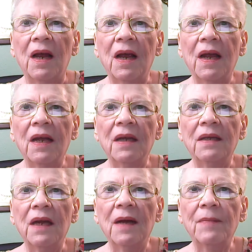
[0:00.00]

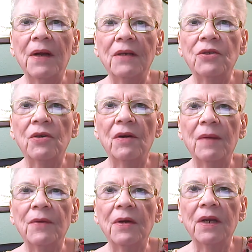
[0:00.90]
And I'm not sure
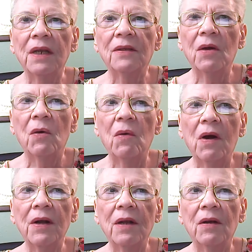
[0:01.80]
I'm going to get the whole
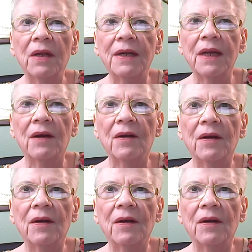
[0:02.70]
article in here.